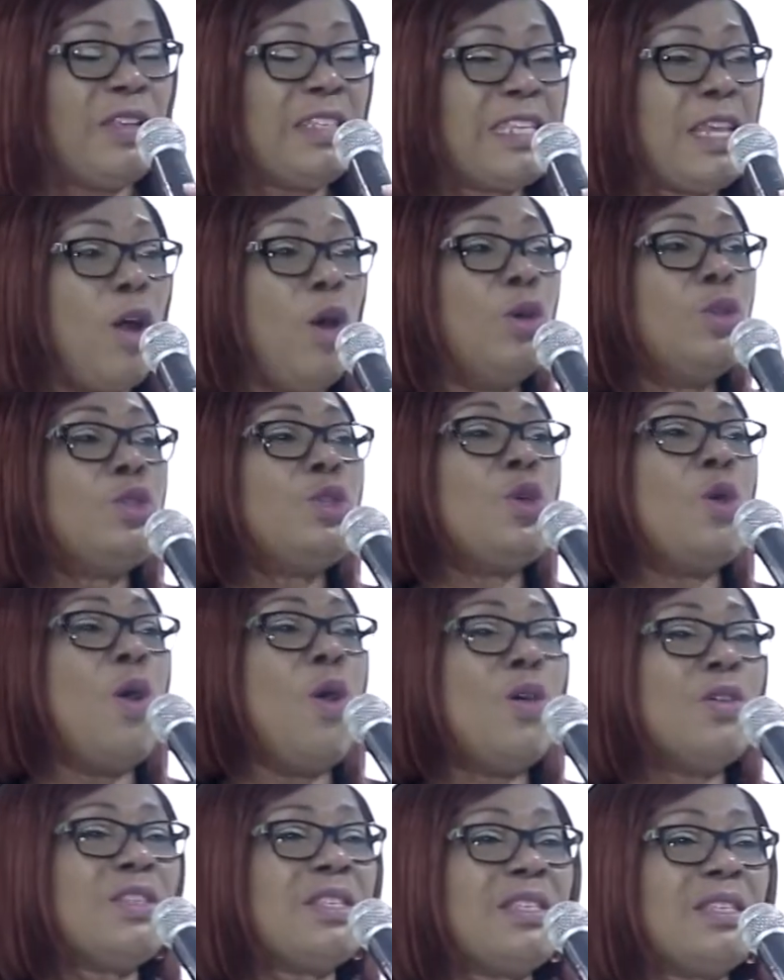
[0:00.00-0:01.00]
He said, unto
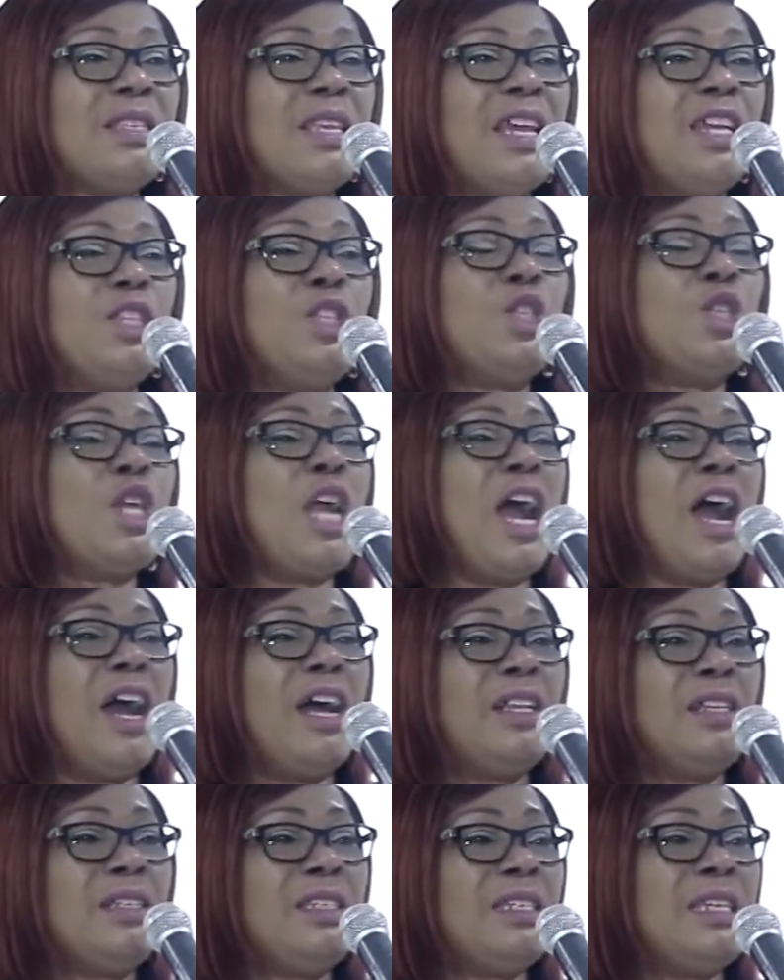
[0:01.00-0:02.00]
us
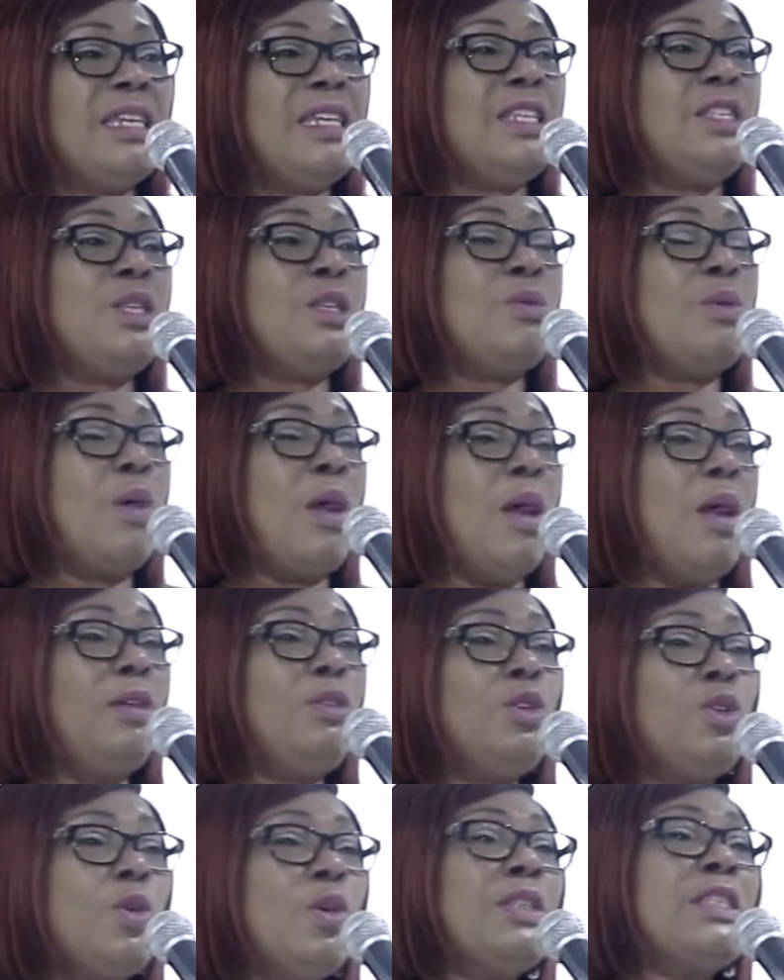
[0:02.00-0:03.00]

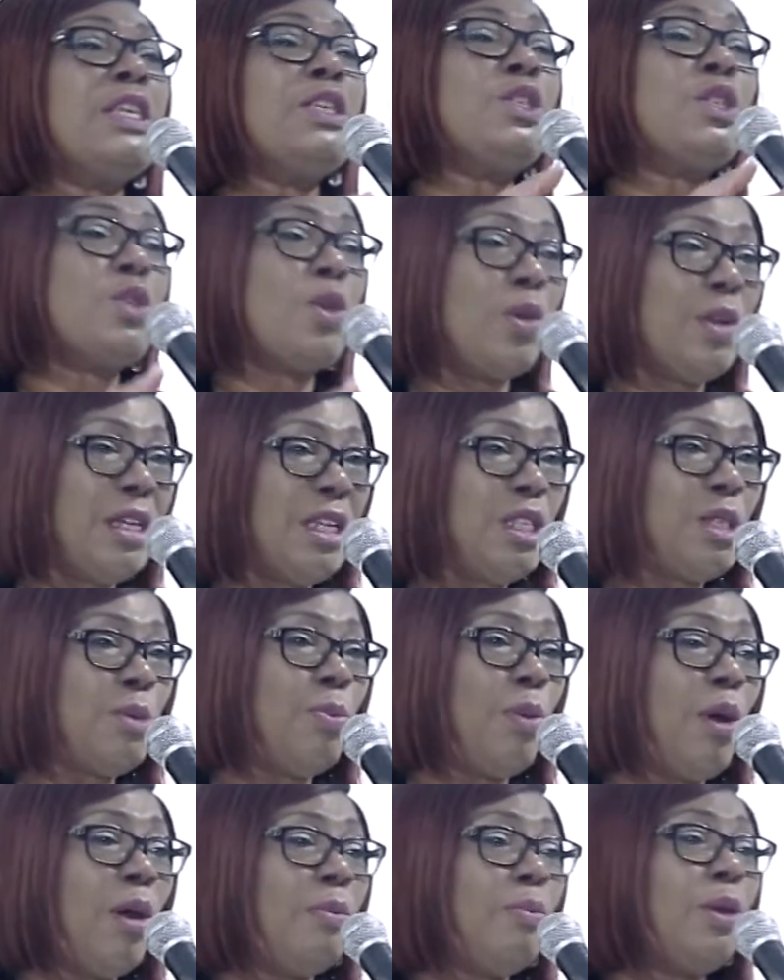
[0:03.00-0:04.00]
a son is
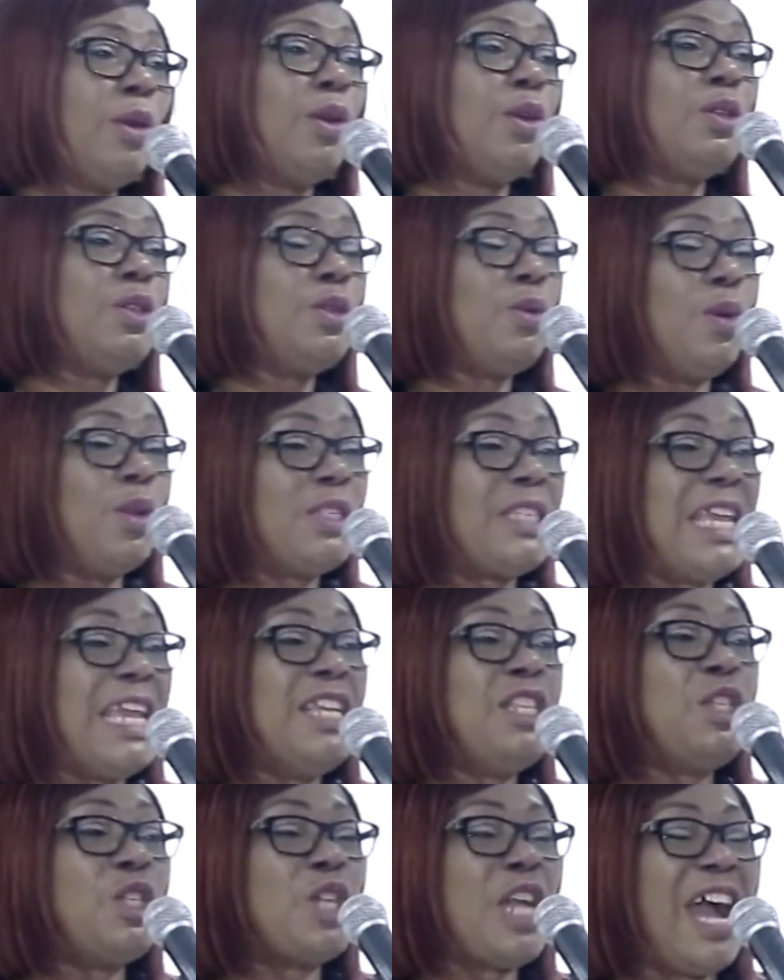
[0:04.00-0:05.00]
born, but unto us
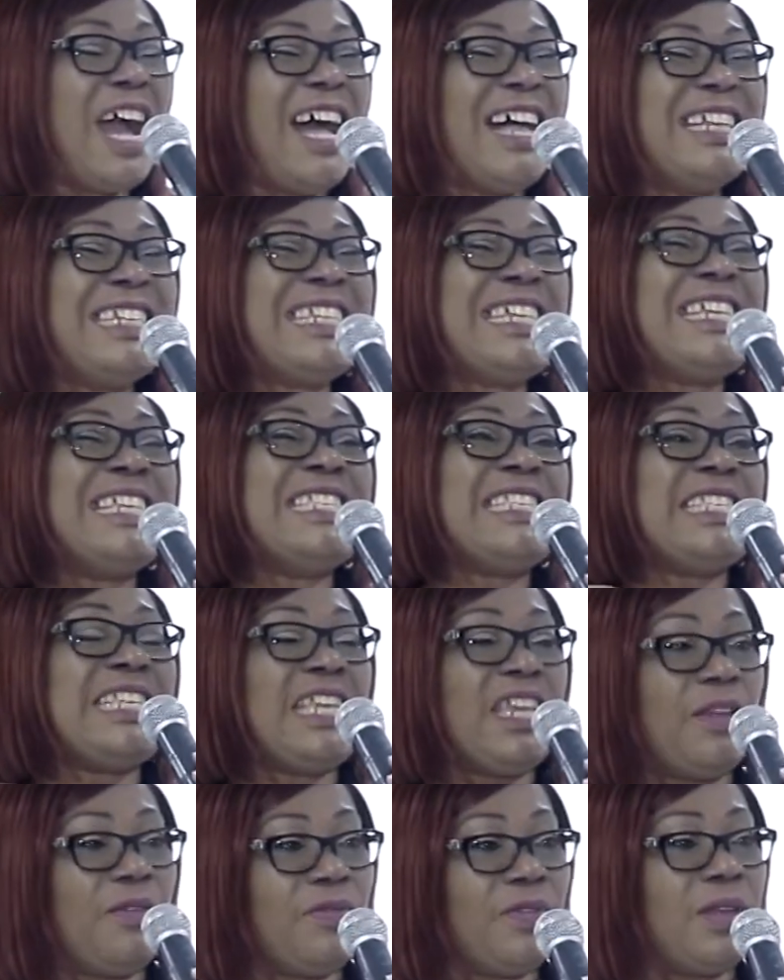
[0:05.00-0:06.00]
a child is
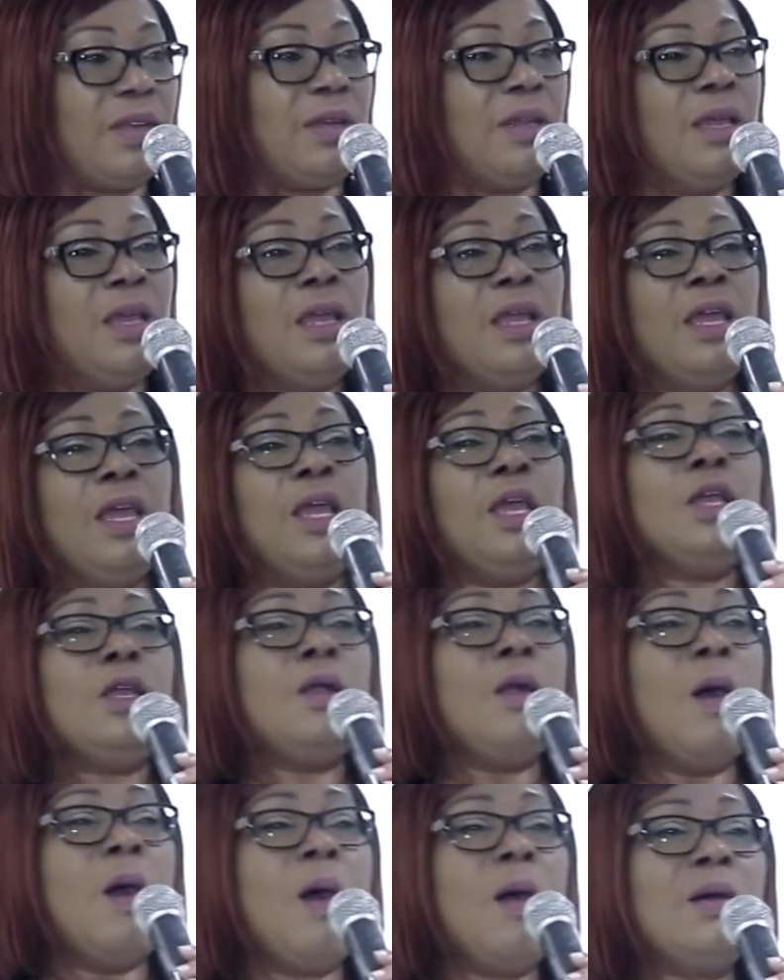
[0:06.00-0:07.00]
given.
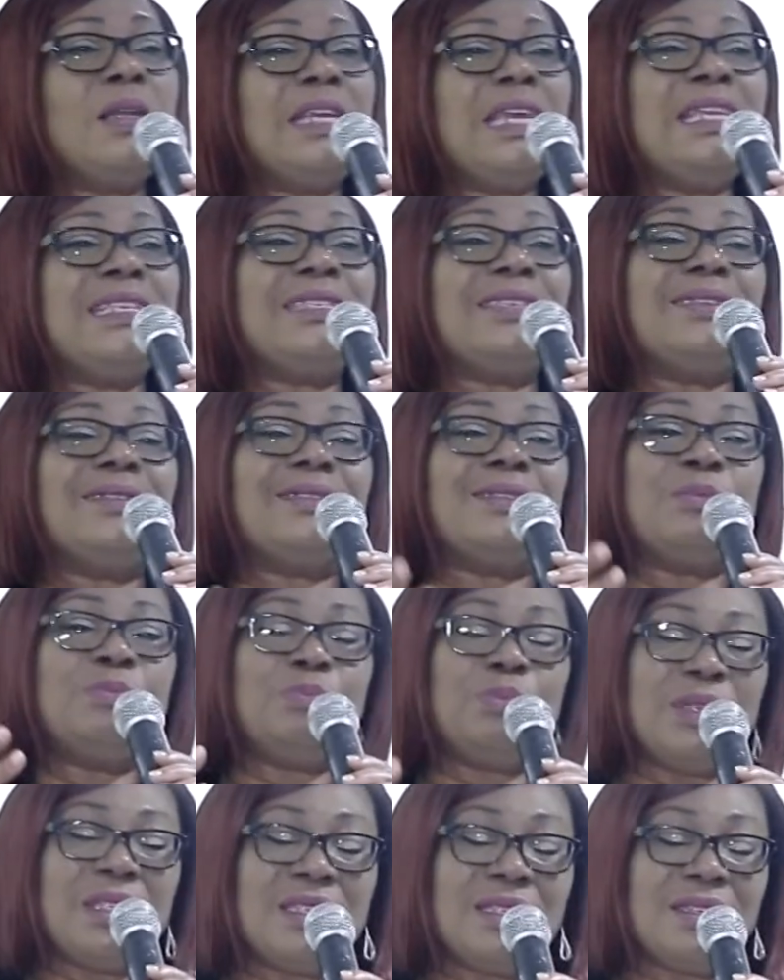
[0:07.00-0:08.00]
God is in the
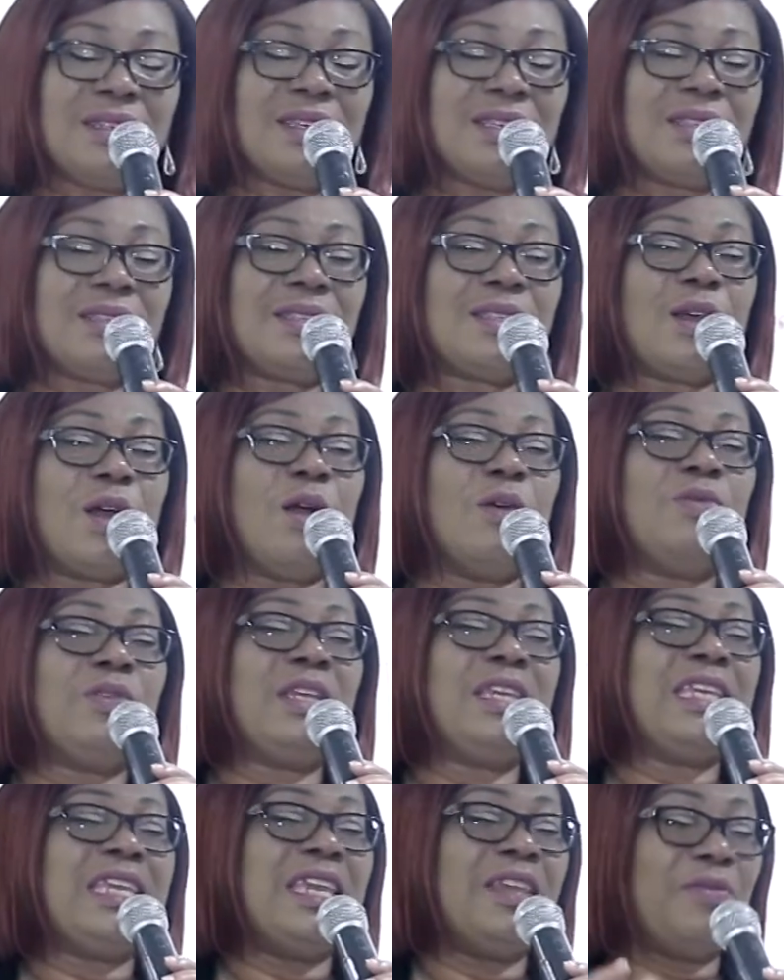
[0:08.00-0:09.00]
business of
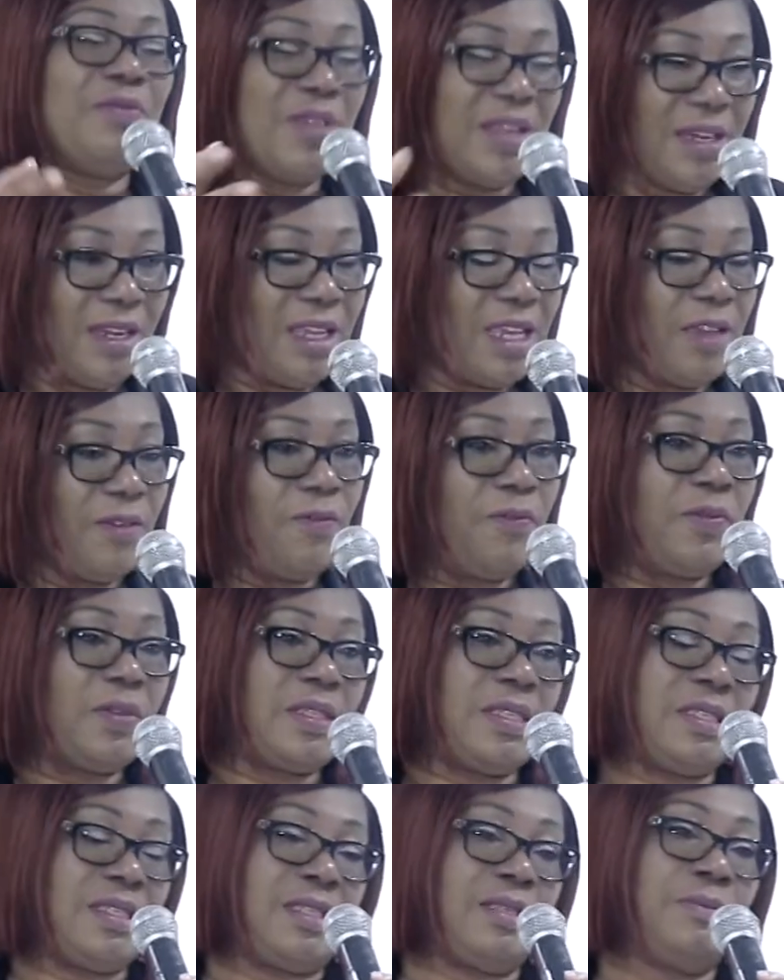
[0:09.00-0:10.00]
giving
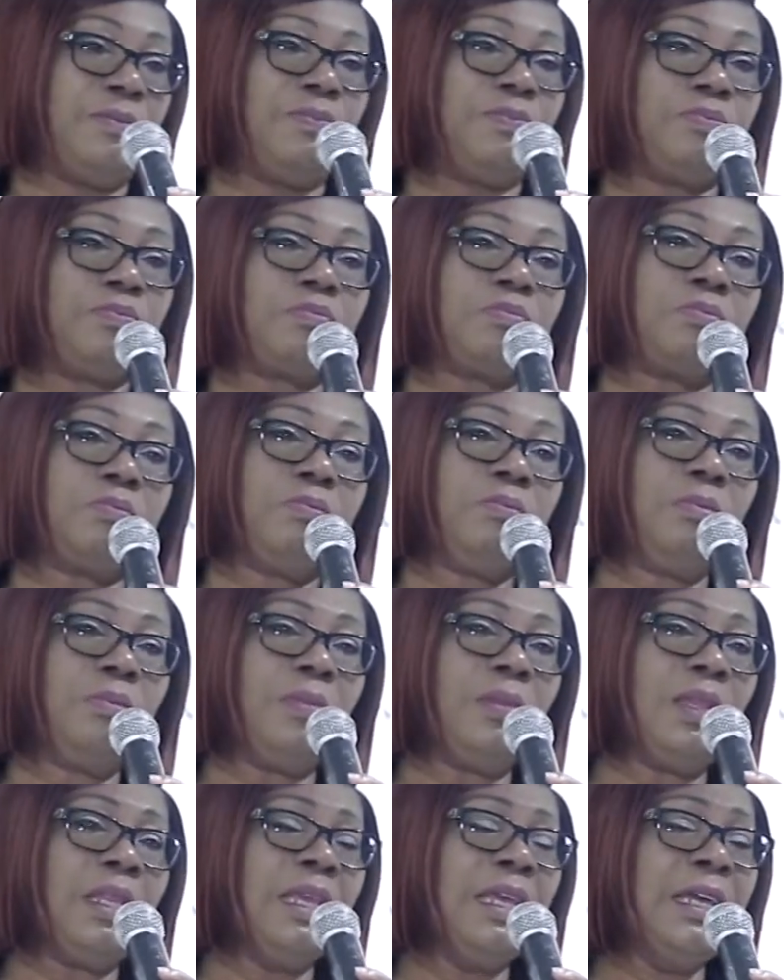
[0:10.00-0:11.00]
gifts.
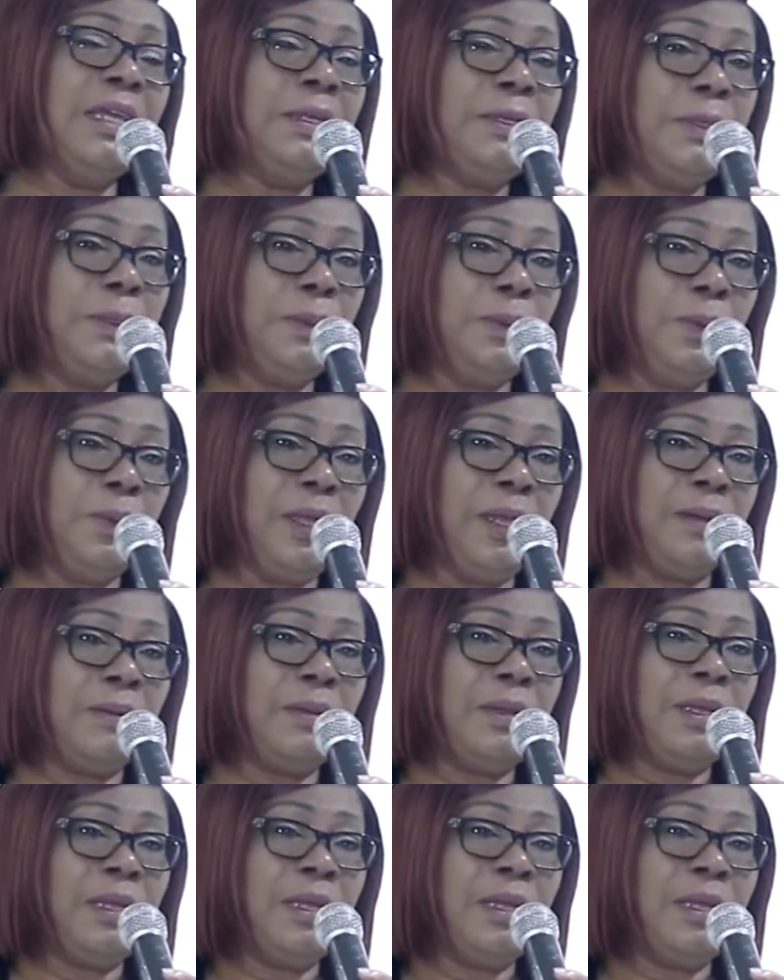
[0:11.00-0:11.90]
Hallelujah.